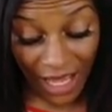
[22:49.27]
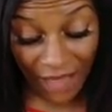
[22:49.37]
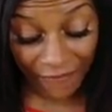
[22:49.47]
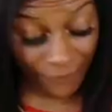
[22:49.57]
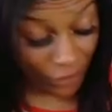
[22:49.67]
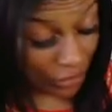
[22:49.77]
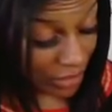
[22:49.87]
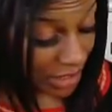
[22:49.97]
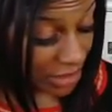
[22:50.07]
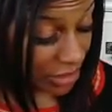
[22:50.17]
I feel you
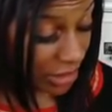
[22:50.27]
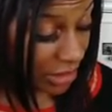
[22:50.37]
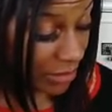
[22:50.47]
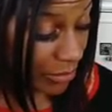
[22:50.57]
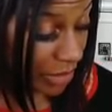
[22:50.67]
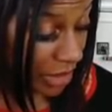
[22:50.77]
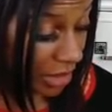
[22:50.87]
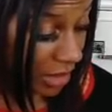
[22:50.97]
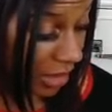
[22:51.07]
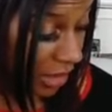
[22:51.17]
guys are going to be